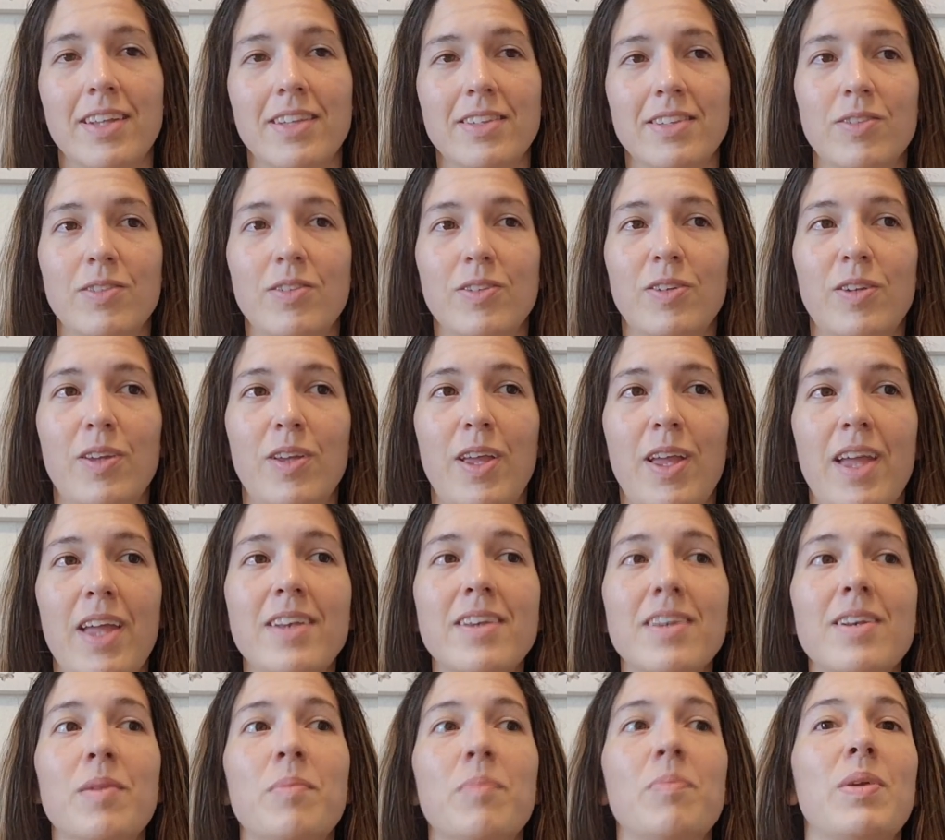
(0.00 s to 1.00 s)
It
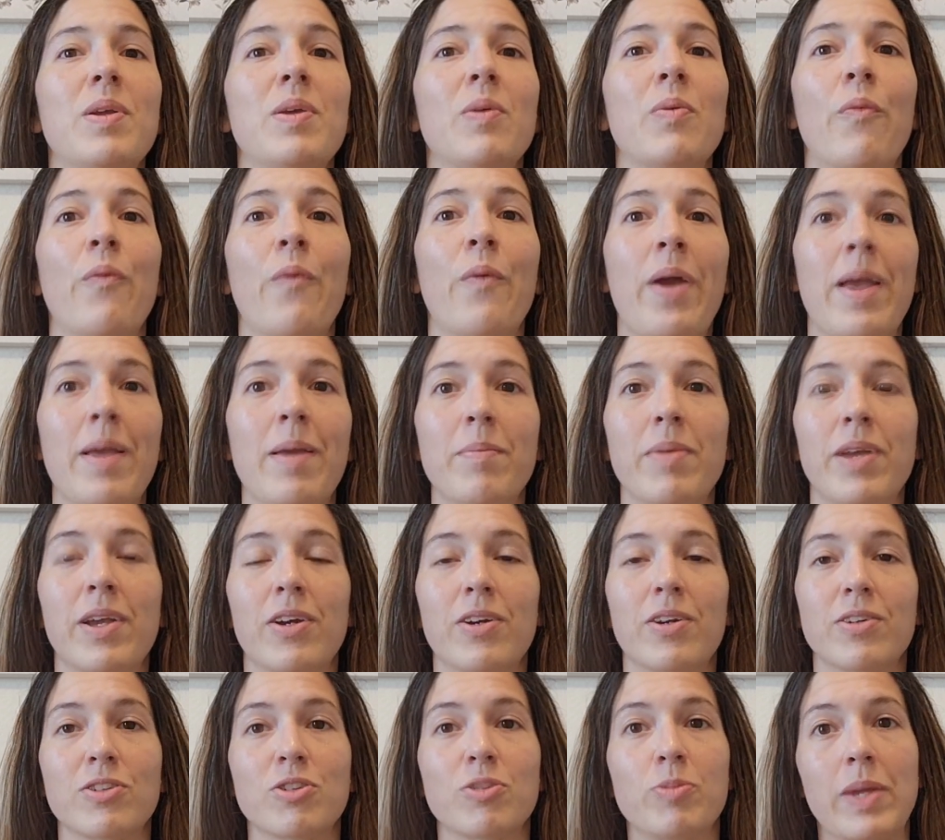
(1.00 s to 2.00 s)
ended up being way
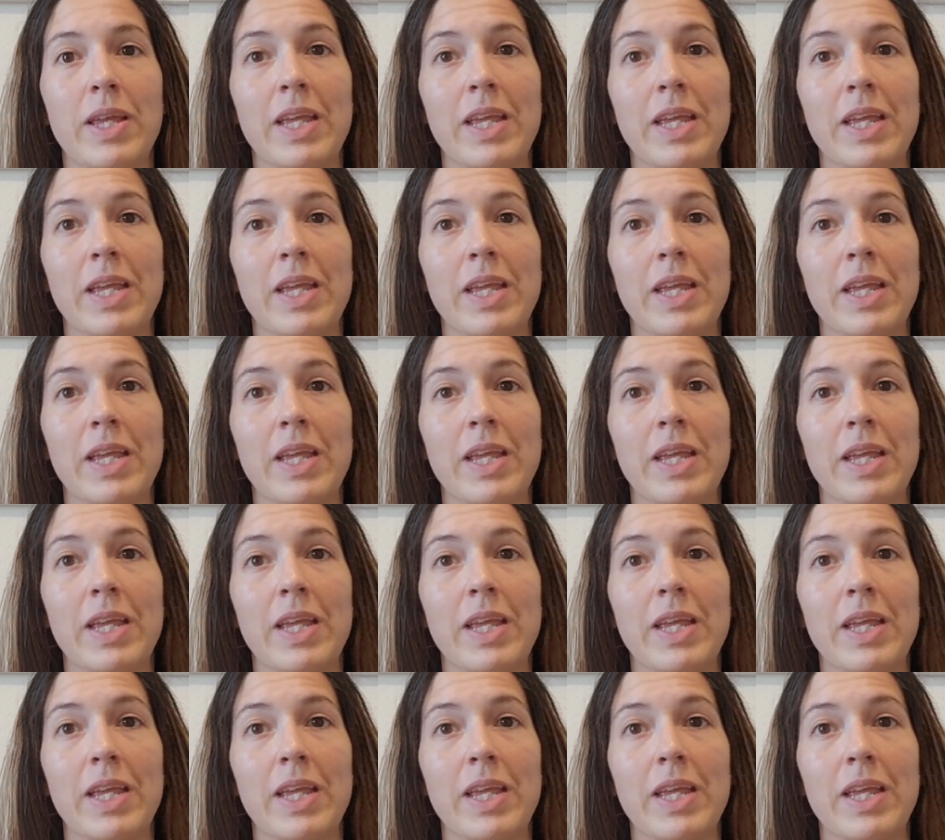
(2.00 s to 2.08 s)
bigger.